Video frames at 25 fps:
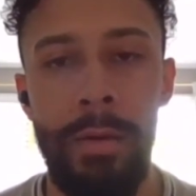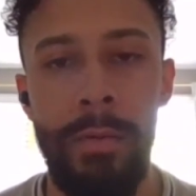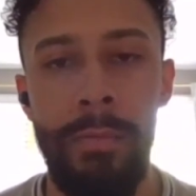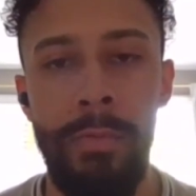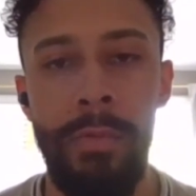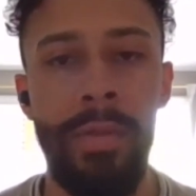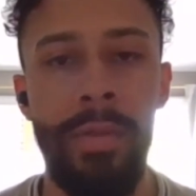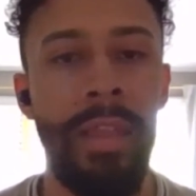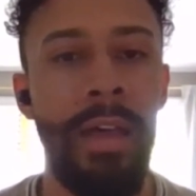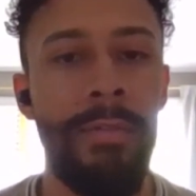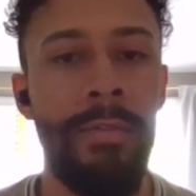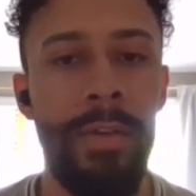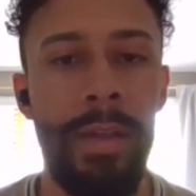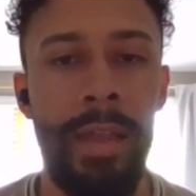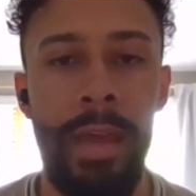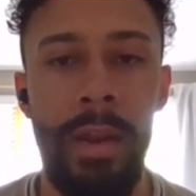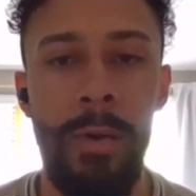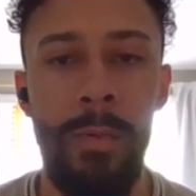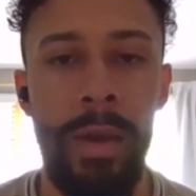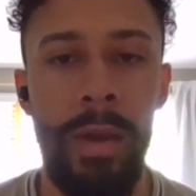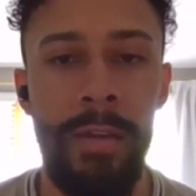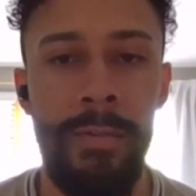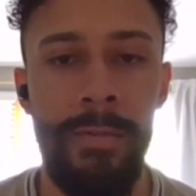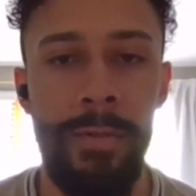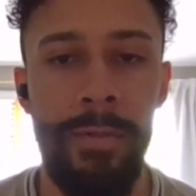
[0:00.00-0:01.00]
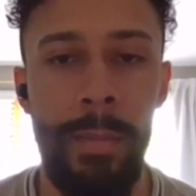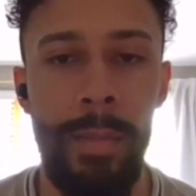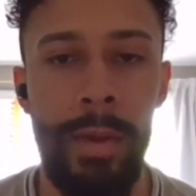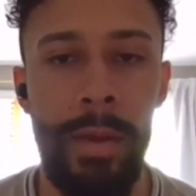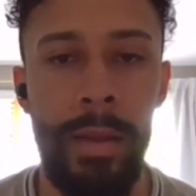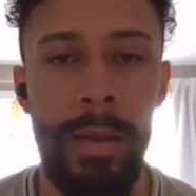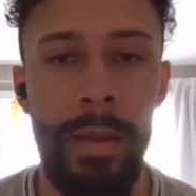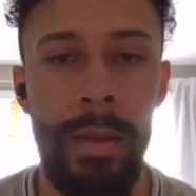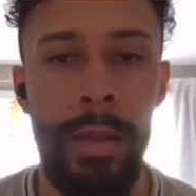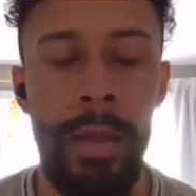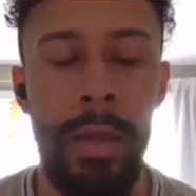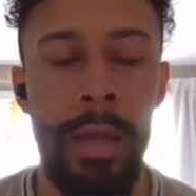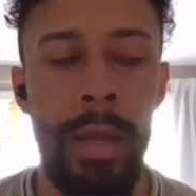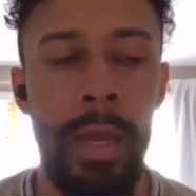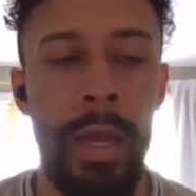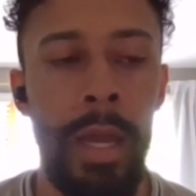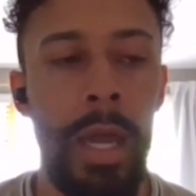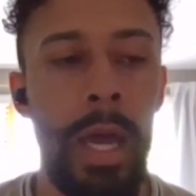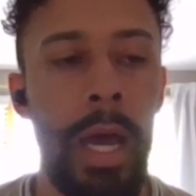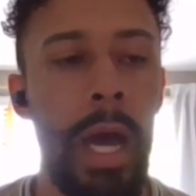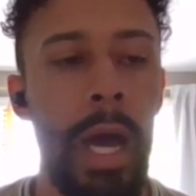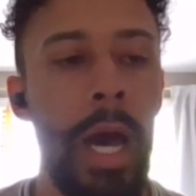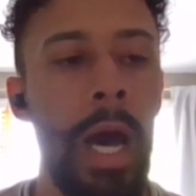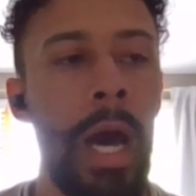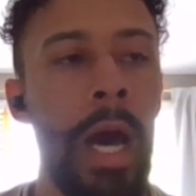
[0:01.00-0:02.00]
We'll never get away from it.
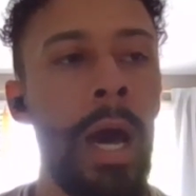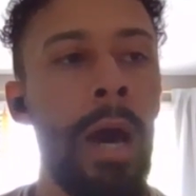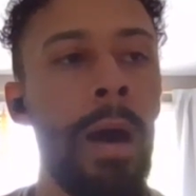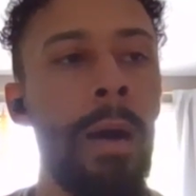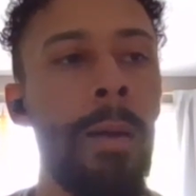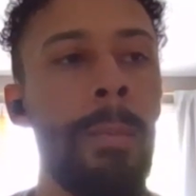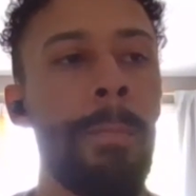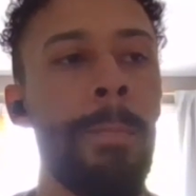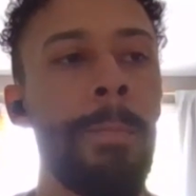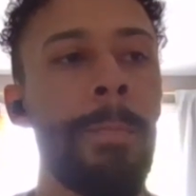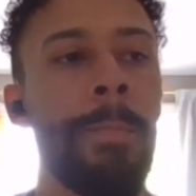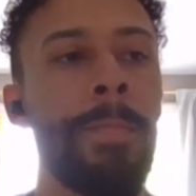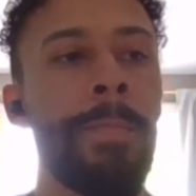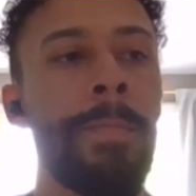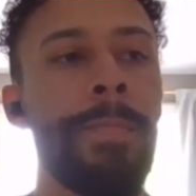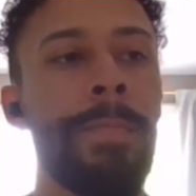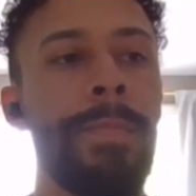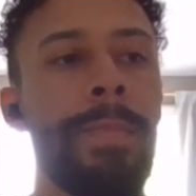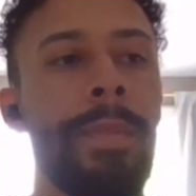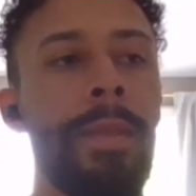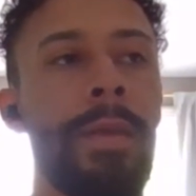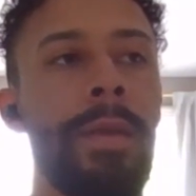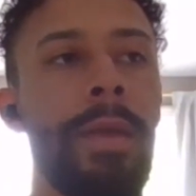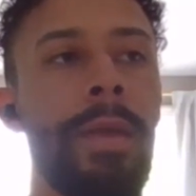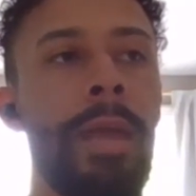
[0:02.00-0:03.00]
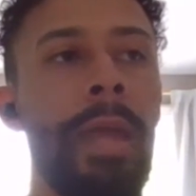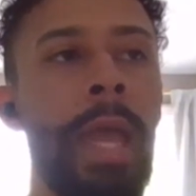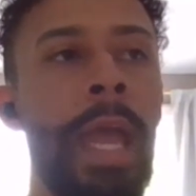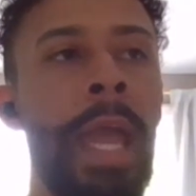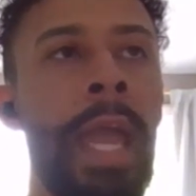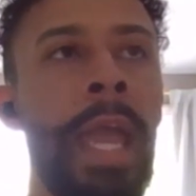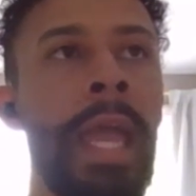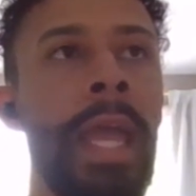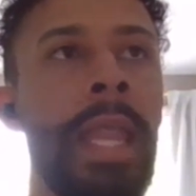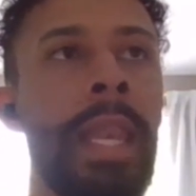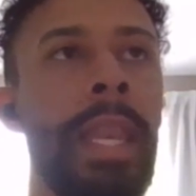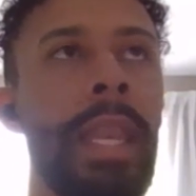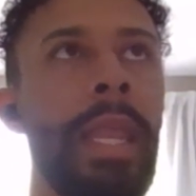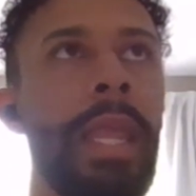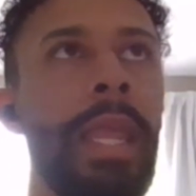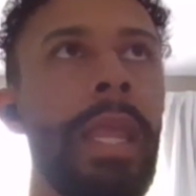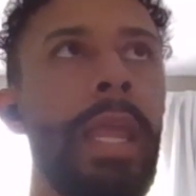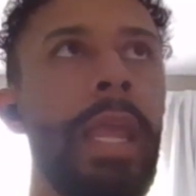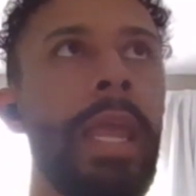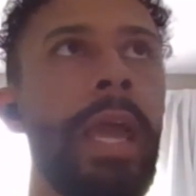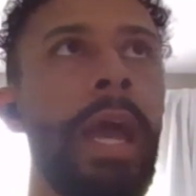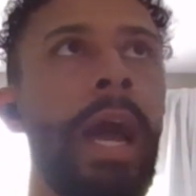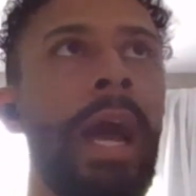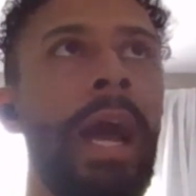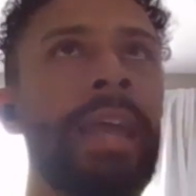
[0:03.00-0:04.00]
And
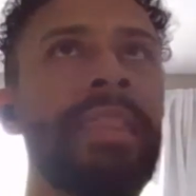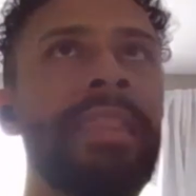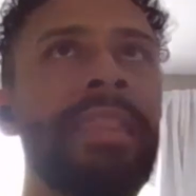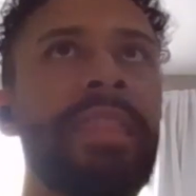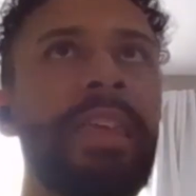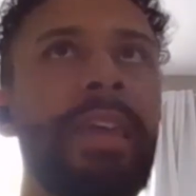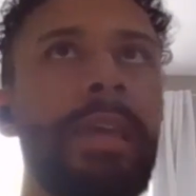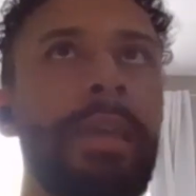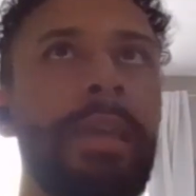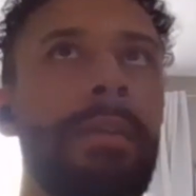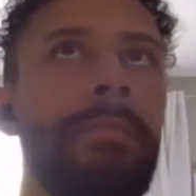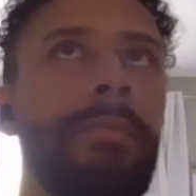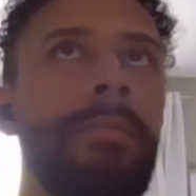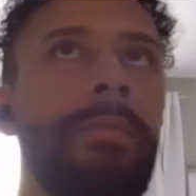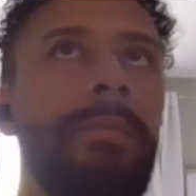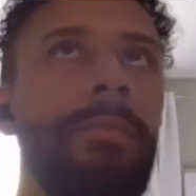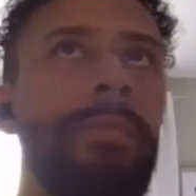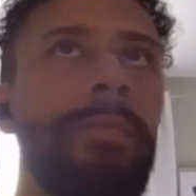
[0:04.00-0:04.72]
I think,